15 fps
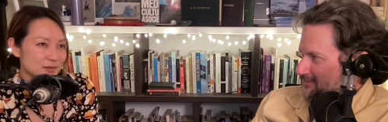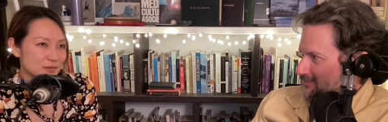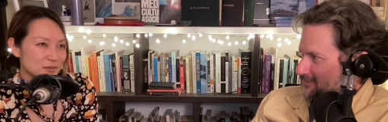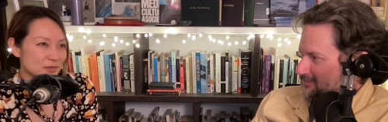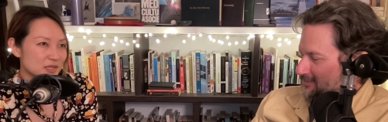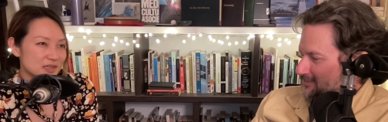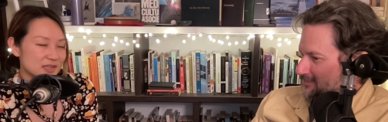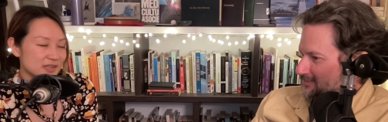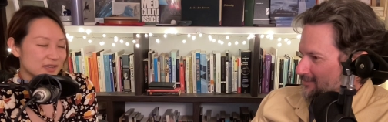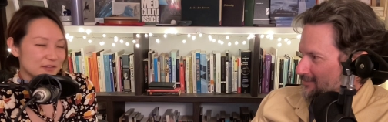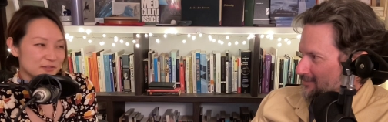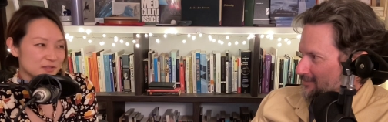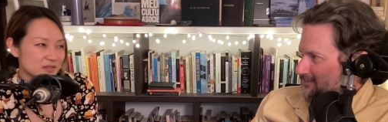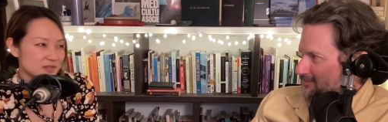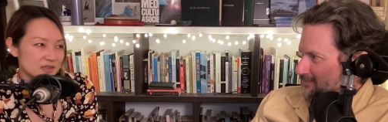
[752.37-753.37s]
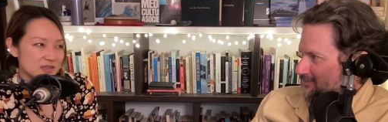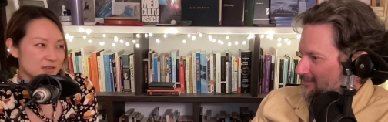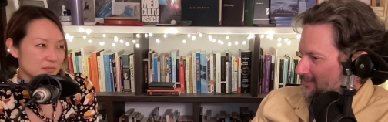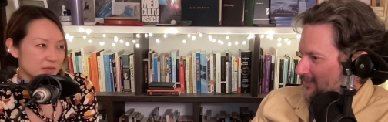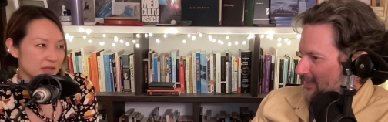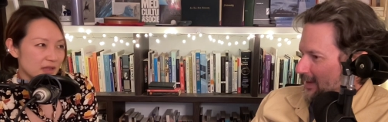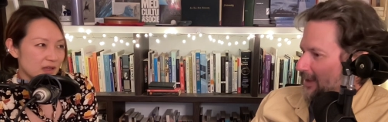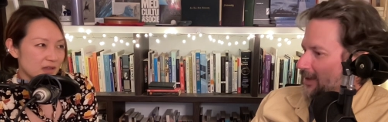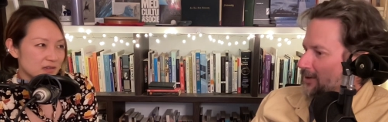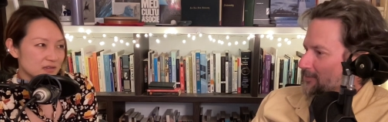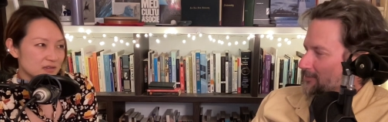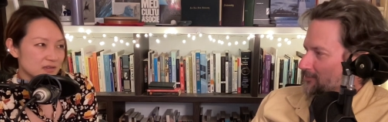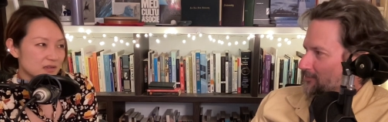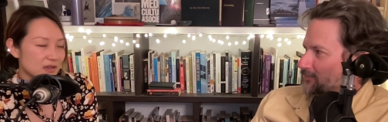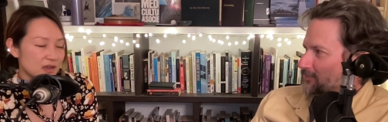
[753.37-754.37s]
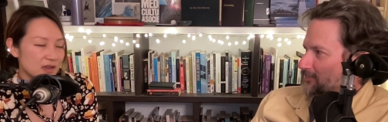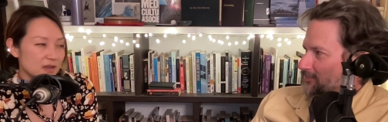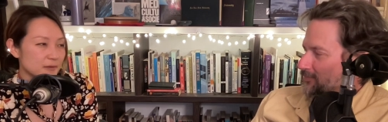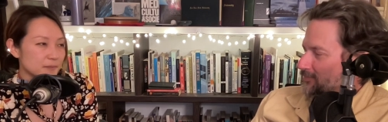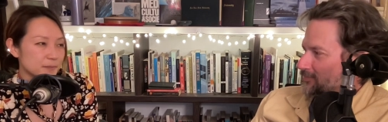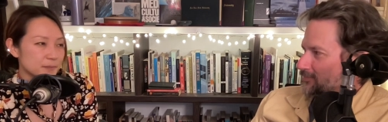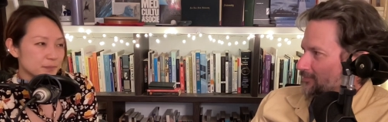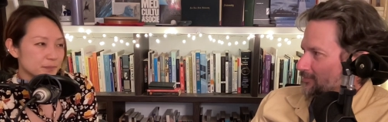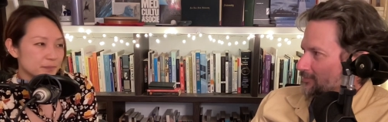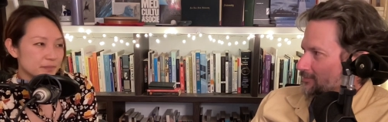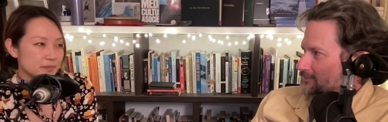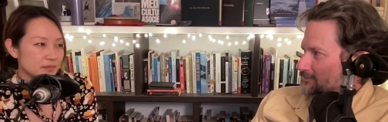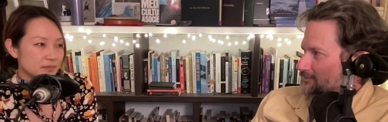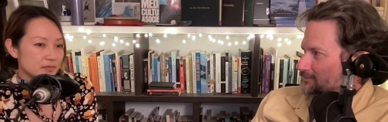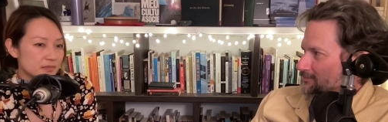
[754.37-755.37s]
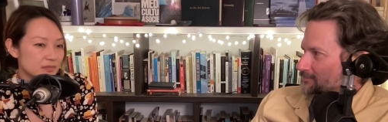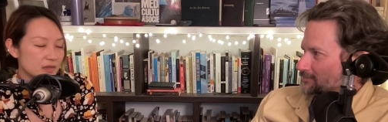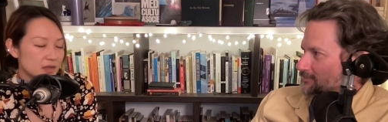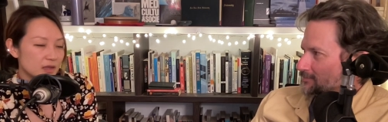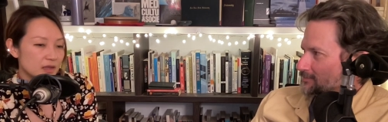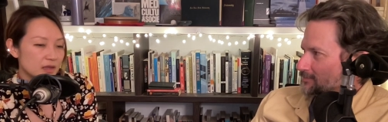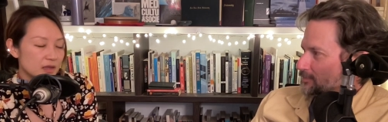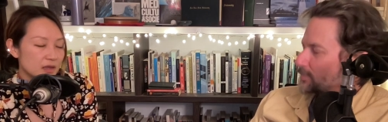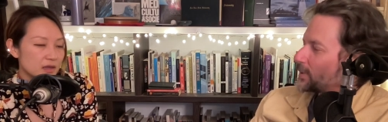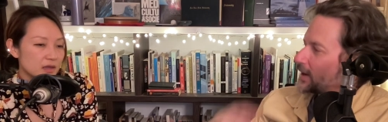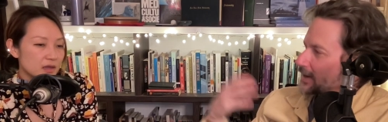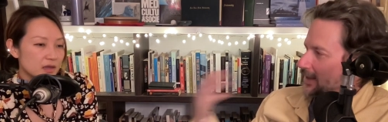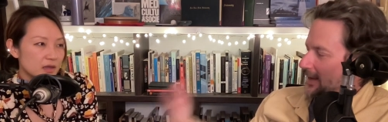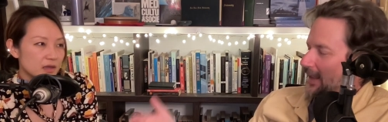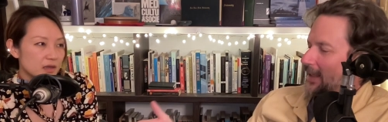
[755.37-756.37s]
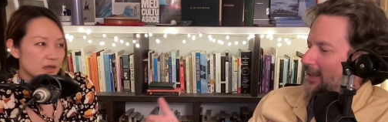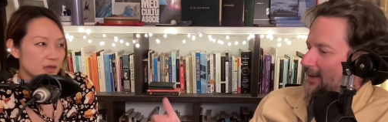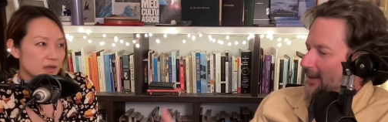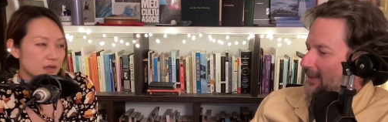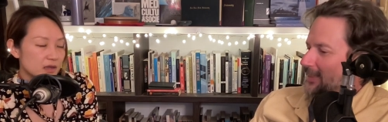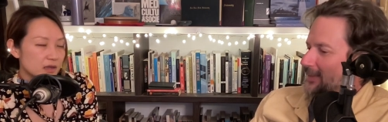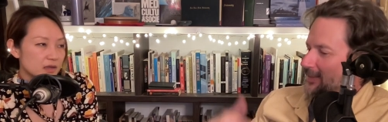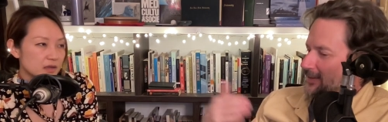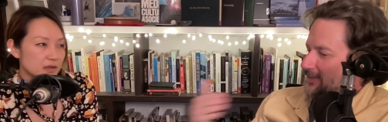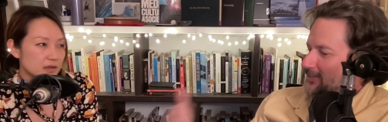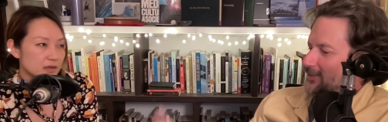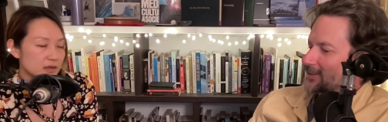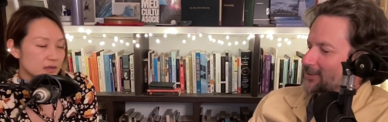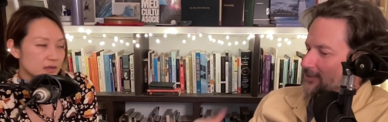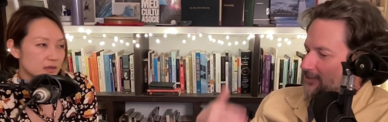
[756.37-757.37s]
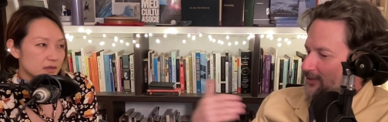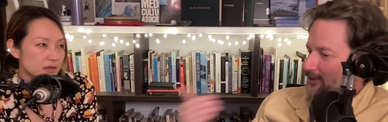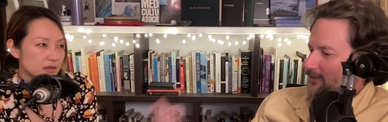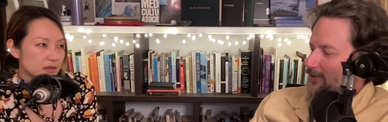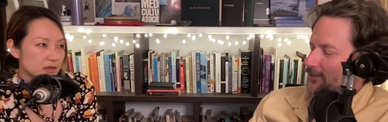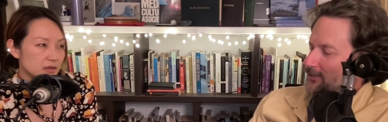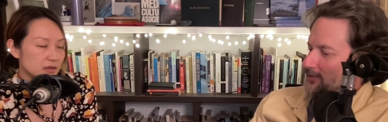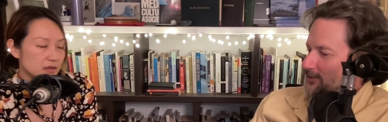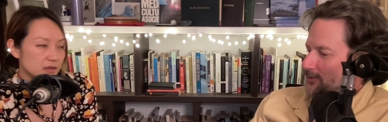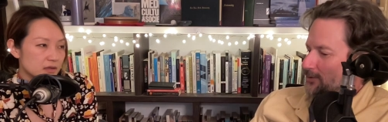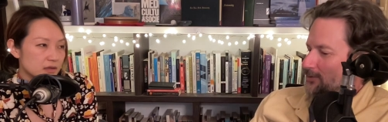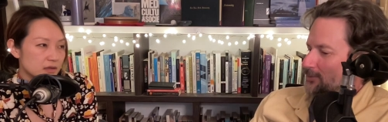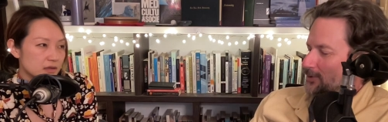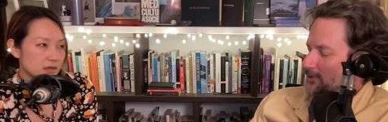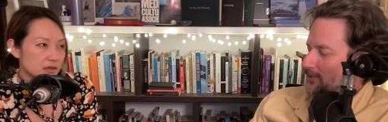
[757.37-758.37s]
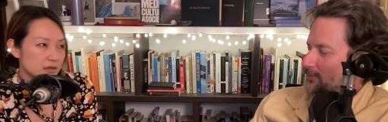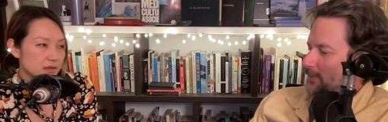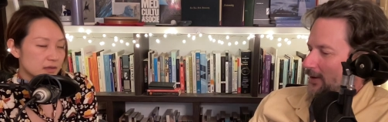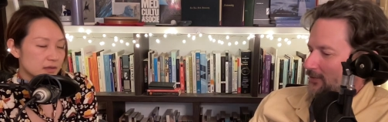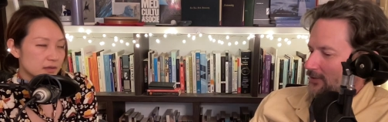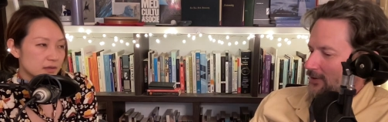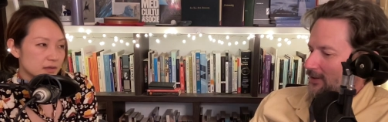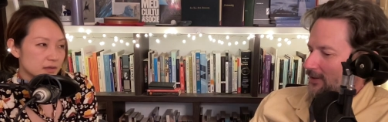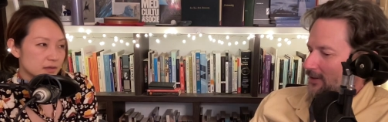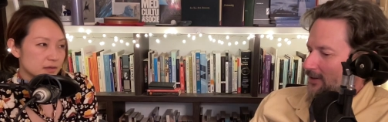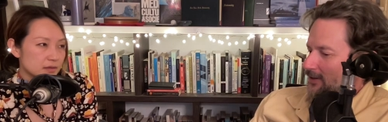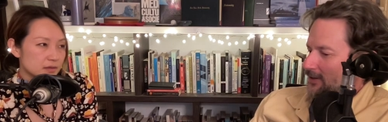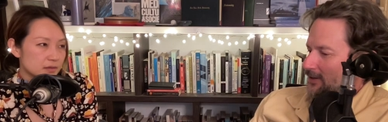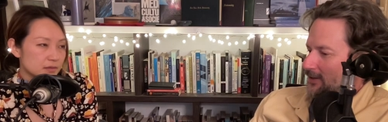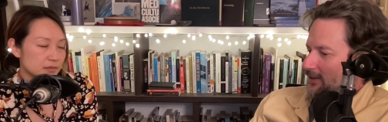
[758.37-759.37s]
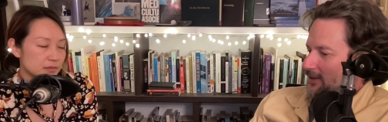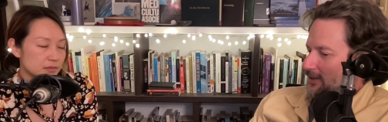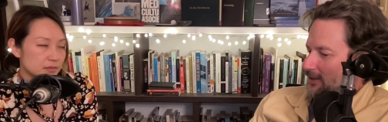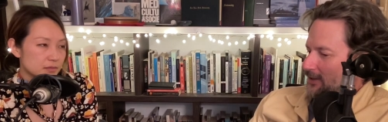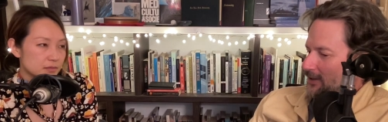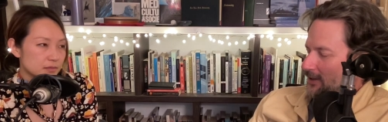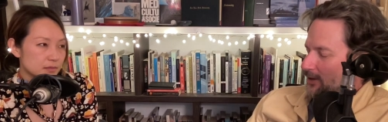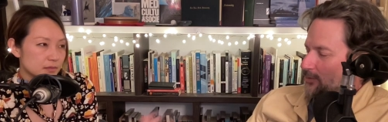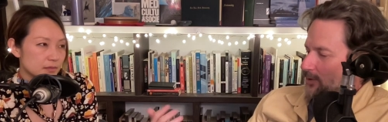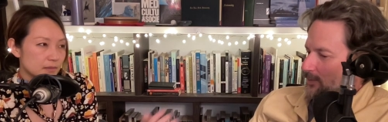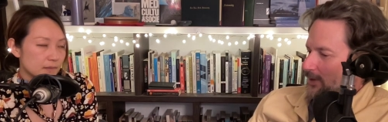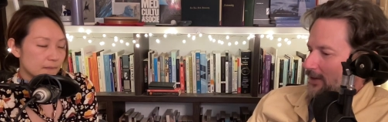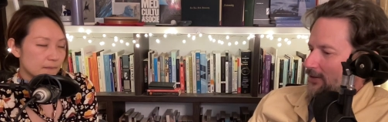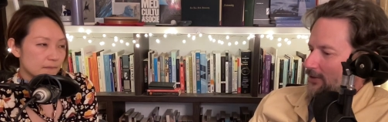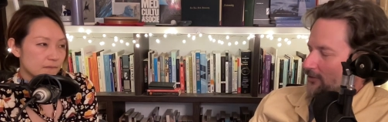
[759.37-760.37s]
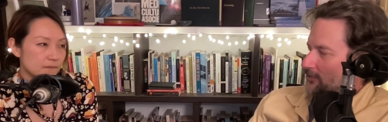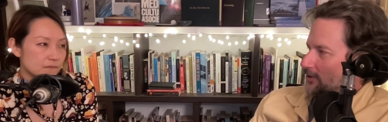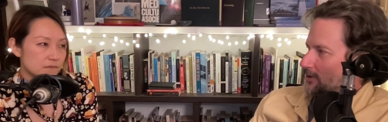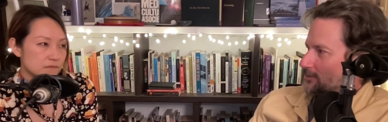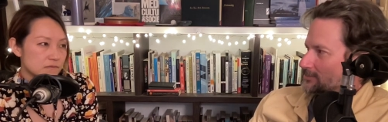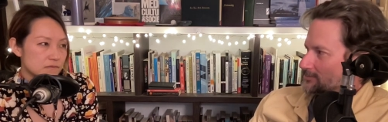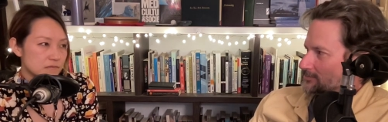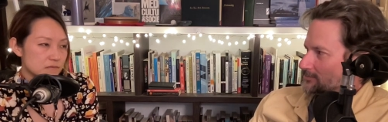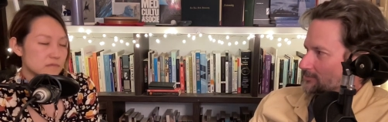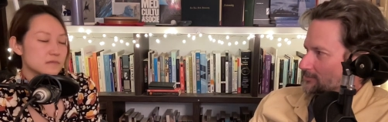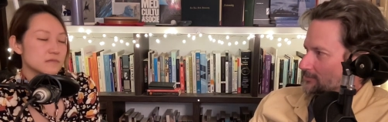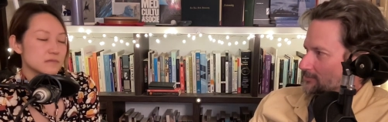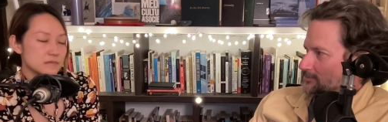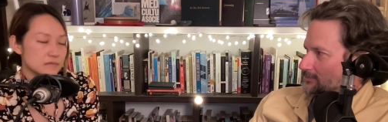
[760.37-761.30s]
Speaker 1: really never see them again. Yeah. yeah.
Speaker 2: But again, I think this is all in service to what is basically a romantic show. Mm-hmm,